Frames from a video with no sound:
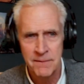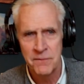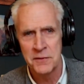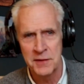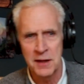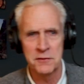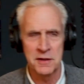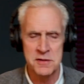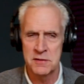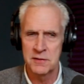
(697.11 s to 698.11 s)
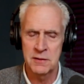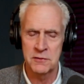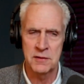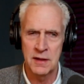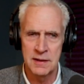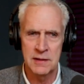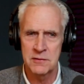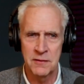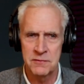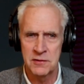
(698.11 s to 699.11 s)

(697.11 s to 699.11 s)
sales engines. They don't study that stuff,